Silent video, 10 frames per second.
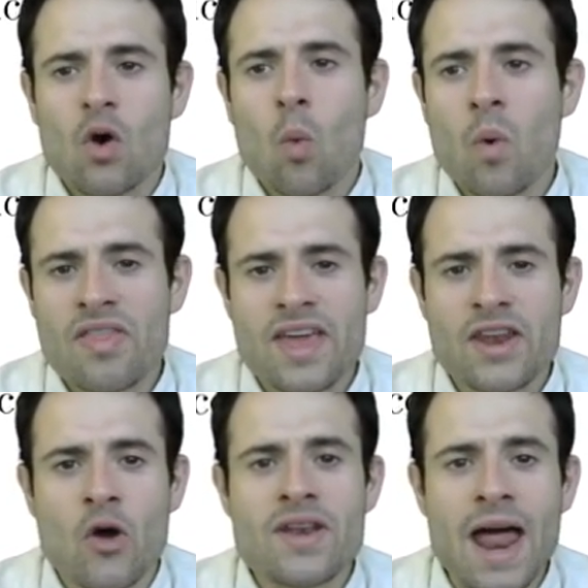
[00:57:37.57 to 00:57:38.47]
within
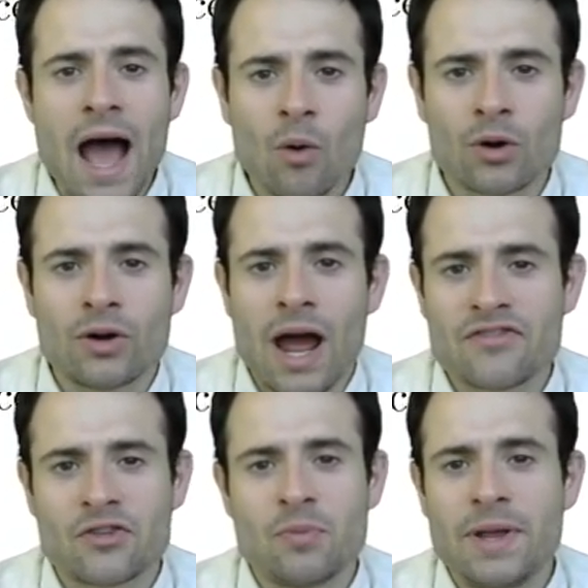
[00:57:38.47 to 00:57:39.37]
an hour
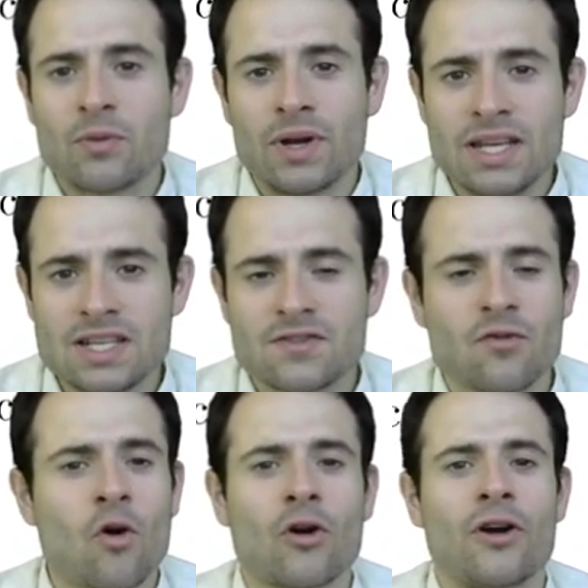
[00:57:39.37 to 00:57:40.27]
after being released
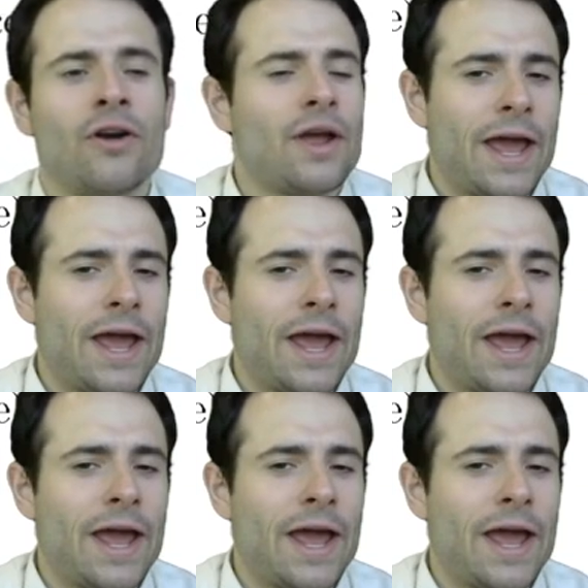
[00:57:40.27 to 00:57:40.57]
for